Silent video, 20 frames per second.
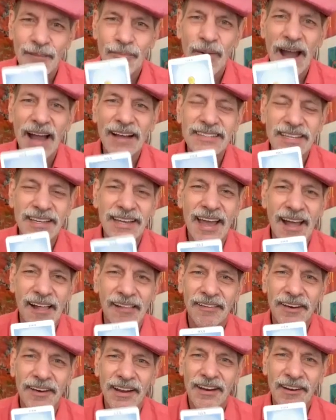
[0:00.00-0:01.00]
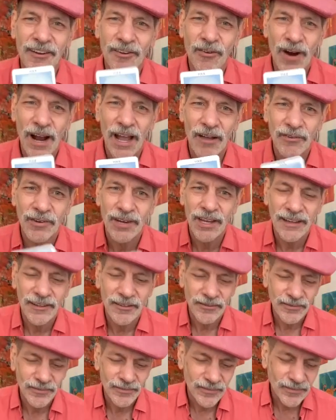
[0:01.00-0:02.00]
Practicality and a grounding.
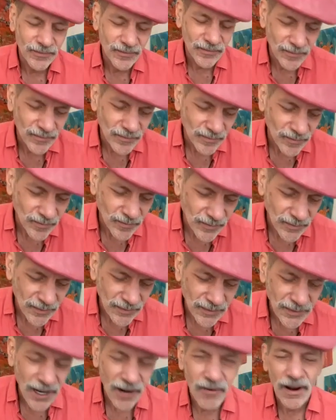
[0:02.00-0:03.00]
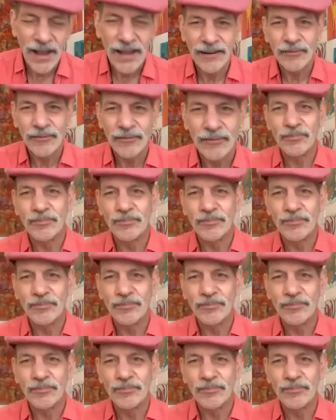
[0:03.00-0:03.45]
All right.